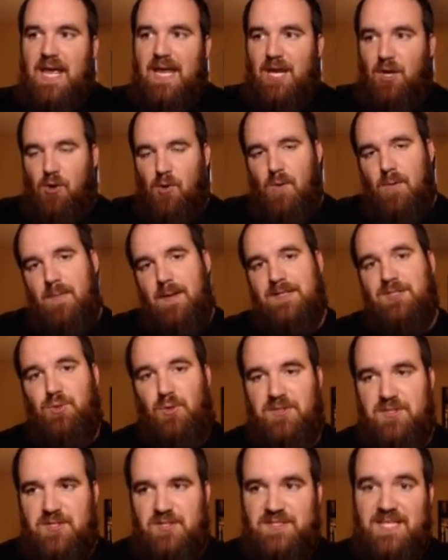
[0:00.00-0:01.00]
Here are what my
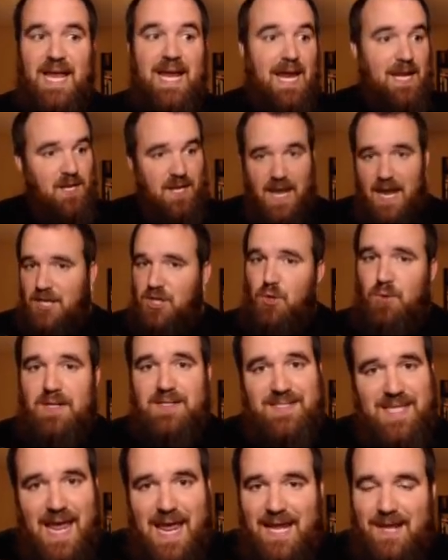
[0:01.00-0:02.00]
sources are saying." And again, you can
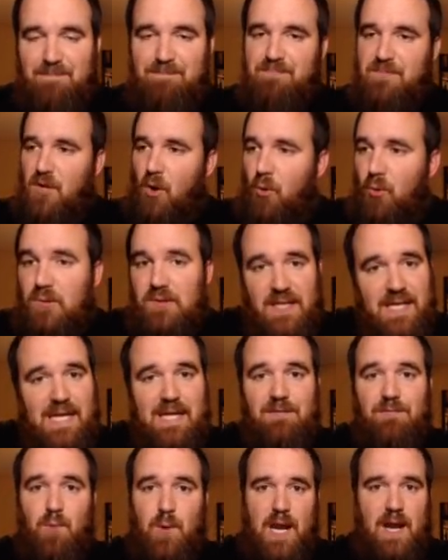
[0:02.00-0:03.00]
take or
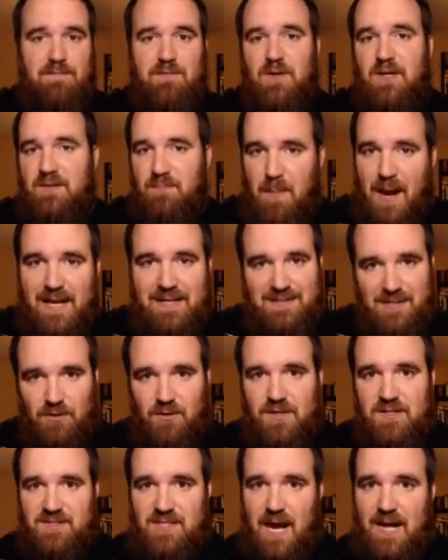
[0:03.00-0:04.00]
leave whatever Mike
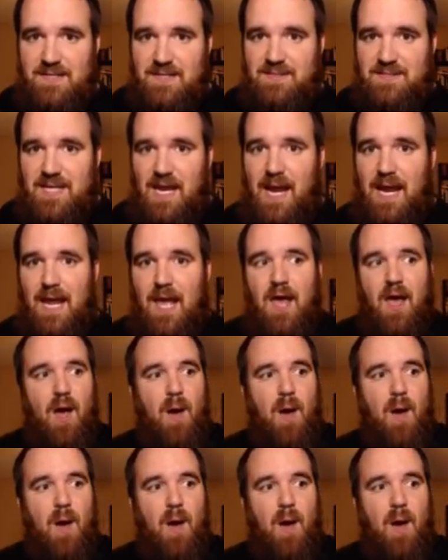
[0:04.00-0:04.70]
Zero decides to say.